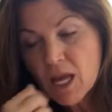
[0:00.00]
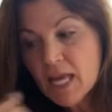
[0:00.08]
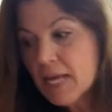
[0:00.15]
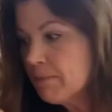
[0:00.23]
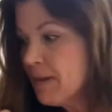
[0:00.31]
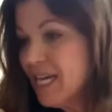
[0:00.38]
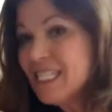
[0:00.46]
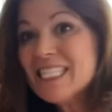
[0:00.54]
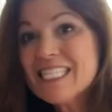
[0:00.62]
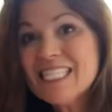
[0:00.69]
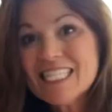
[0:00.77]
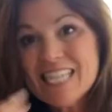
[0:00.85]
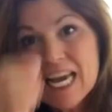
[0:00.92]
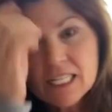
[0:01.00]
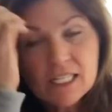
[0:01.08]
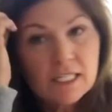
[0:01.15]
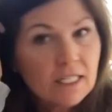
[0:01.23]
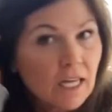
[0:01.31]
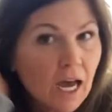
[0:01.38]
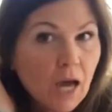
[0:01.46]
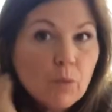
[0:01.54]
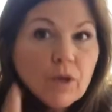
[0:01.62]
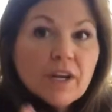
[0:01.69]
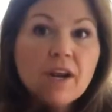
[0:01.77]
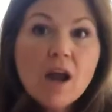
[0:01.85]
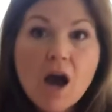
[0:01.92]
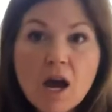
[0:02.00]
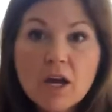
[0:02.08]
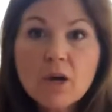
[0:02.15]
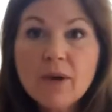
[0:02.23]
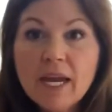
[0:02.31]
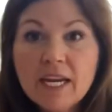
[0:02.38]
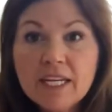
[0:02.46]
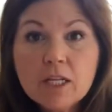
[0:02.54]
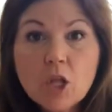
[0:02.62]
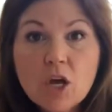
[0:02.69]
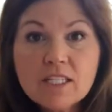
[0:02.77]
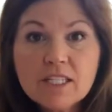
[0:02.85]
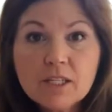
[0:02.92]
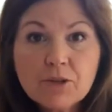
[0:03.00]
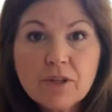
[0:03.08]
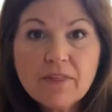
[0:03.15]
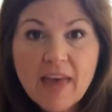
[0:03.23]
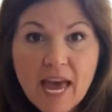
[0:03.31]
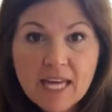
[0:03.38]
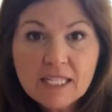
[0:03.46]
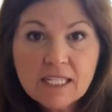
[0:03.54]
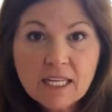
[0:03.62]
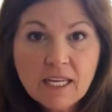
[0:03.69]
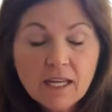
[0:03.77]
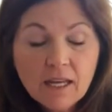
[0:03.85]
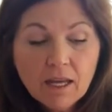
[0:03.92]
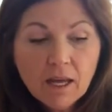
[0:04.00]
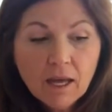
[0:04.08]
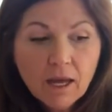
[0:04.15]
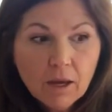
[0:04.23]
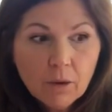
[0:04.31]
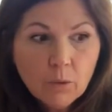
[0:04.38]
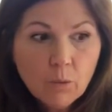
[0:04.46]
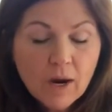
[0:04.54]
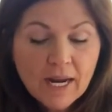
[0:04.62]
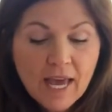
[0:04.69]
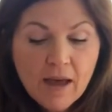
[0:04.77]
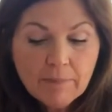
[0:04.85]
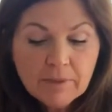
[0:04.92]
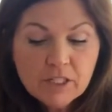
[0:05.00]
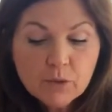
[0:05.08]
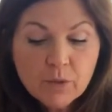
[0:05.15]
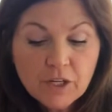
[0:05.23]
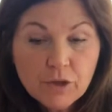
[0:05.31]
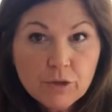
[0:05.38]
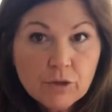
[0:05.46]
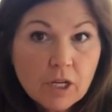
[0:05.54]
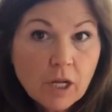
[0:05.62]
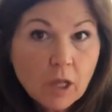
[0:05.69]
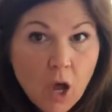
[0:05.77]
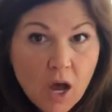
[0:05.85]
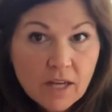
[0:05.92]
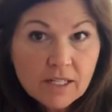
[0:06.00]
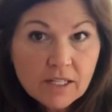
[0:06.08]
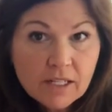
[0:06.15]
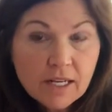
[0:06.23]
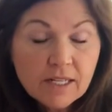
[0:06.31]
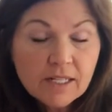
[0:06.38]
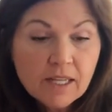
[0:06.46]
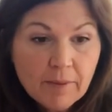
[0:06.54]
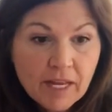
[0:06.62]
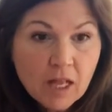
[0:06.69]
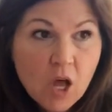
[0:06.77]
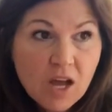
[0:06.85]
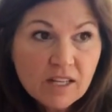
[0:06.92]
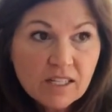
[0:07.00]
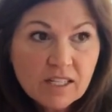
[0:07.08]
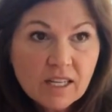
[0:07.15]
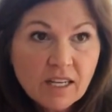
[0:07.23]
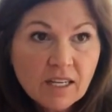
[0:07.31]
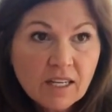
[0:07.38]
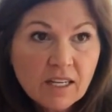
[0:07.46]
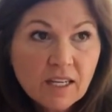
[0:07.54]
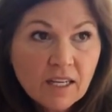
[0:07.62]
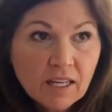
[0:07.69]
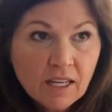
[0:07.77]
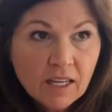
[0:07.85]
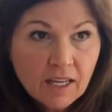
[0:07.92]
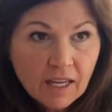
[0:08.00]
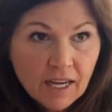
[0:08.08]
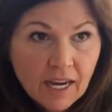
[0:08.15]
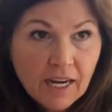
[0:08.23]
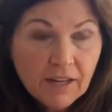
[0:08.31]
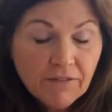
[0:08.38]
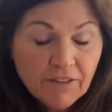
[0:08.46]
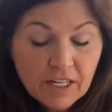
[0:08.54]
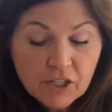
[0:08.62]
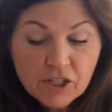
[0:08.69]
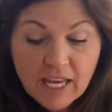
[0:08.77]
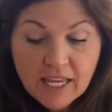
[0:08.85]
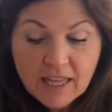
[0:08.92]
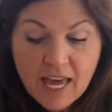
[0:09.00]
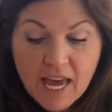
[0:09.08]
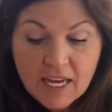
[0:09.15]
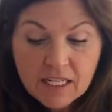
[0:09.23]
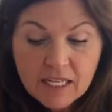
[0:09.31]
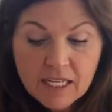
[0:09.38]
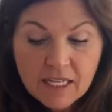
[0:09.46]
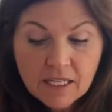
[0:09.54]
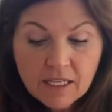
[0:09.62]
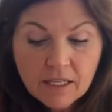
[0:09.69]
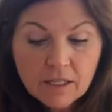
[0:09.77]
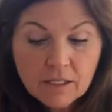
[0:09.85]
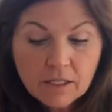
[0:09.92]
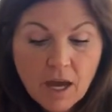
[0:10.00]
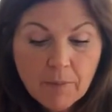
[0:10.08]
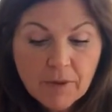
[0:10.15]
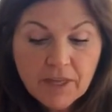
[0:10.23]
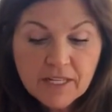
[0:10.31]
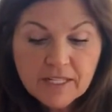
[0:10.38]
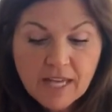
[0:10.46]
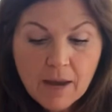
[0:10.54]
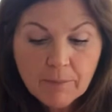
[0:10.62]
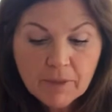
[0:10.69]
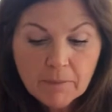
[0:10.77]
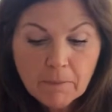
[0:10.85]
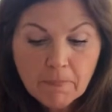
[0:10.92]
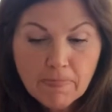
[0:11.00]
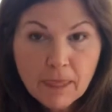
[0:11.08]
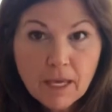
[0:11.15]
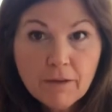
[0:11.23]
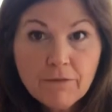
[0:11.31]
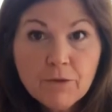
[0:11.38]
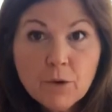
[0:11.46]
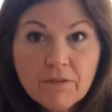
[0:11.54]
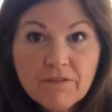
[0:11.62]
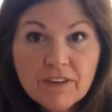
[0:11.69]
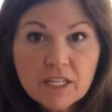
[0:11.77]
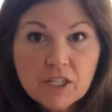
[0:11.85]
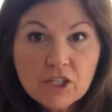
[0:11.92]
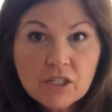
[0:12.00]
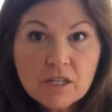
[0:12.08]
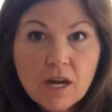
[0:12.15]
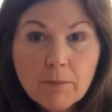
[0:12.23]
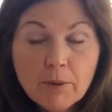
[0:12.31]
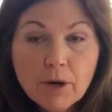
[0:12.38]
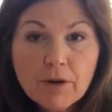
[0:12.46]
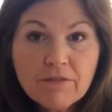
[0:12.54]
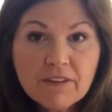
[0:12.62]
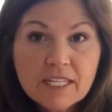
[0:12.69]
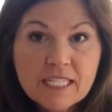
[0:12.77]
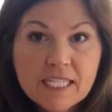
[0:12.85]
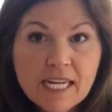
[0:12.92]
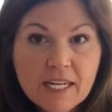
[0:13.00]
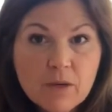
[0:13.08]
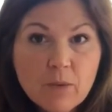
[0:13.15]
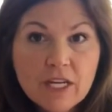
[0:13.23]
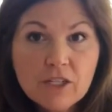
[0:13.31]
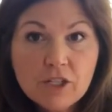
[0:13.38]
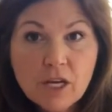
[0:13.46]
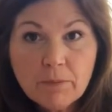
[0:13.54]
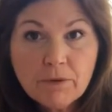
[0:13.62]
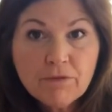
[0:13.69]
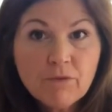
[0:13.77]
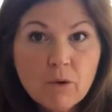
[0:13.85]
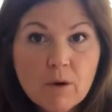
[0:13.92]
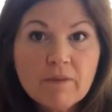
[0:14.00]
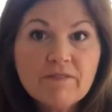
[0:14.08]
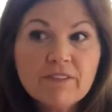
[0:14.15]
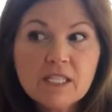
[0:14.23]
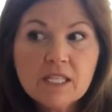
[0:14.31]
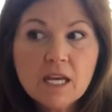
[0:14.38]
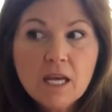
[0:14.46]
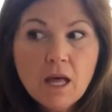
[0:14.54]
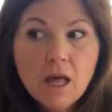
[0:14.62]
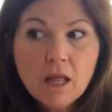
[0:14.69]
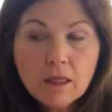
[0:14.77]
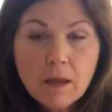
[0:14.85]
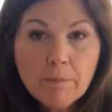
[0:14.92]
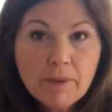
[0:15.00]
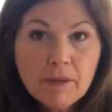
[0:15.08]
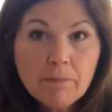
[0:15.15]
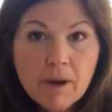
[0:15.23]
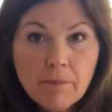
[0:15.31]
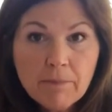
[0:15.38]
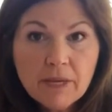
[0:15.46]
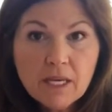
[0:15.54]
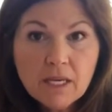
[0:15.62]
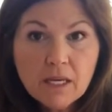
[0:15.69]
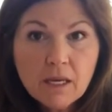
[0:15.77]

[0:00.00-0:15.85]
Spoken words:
Mine's in satin. I would not go any glossier than that. What happens when you use a gloss, semi-gloss, any finish like that? A couple things happen. If your finish is not perfect in any way, shape, or form, if it's lumpy, bumpy,